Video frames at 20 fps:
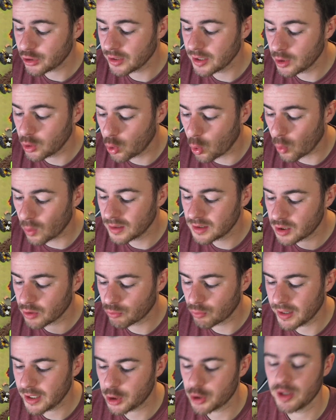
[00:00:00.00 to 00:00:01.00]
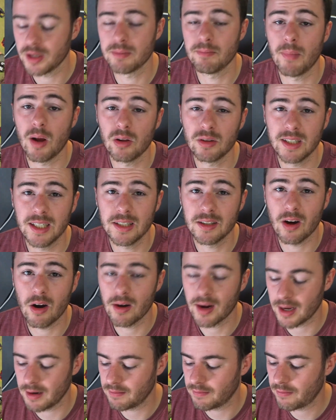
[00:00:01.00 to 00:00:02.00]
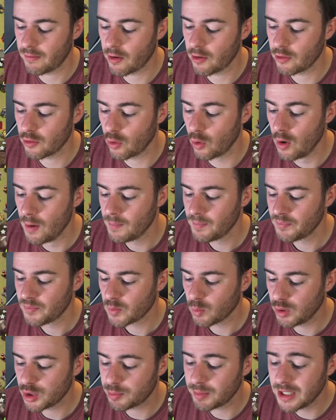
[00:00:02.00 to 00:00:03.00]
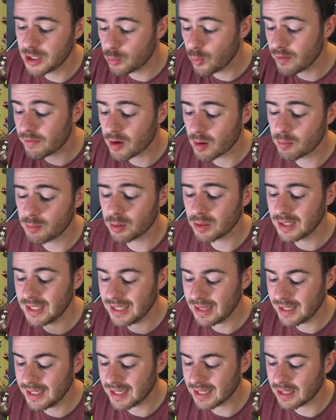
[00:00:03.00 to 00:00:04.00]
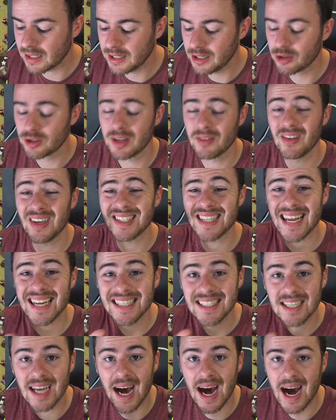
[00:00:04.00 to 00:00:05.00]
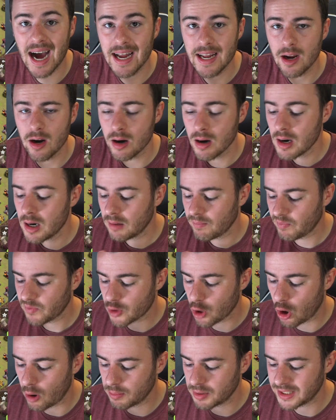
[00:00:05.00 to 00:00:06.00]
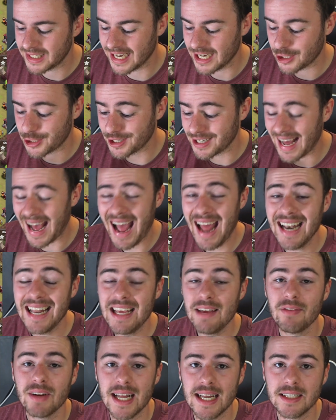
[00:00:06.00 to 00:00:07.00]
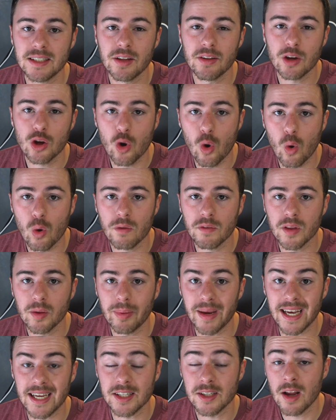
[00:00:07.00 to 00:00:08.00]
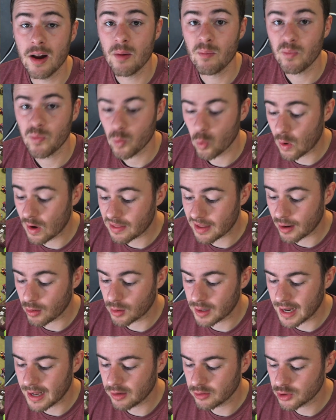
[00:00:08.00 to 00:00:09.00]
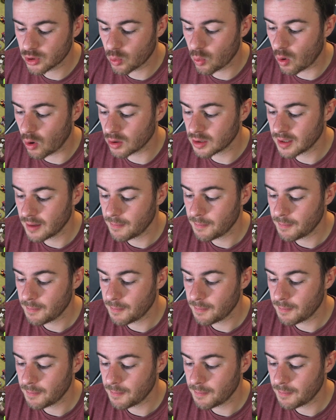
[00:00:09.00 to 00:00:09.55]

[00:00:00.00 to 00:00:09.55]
going to reach this multi-target inferno, which means we've completely cleared this entire top section and even into the core of the base with our kill squad.